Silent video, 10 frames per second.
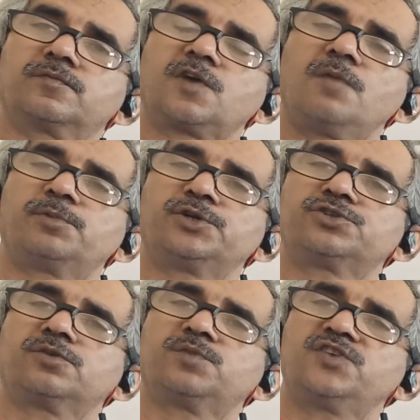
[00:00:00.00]

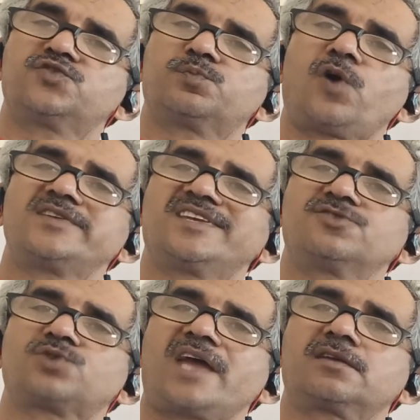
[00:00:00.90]
competition-based
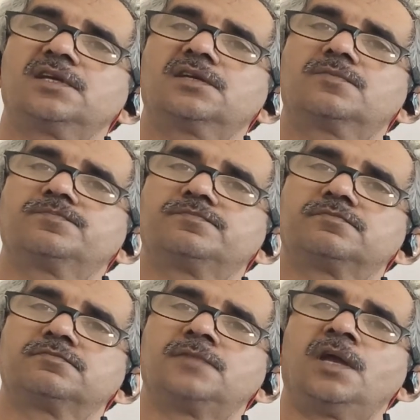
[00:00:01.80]
pricing technique.
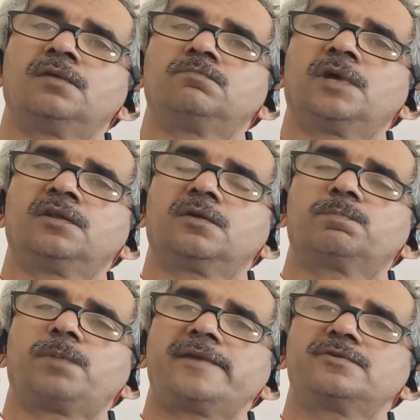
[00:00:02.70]
Then another
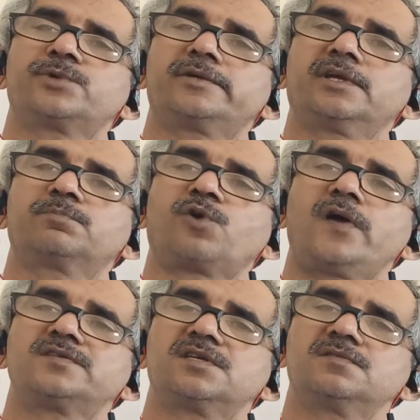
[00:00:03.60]
penetrating
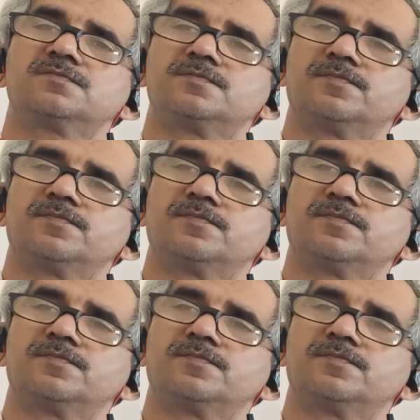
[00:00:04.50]
pricing,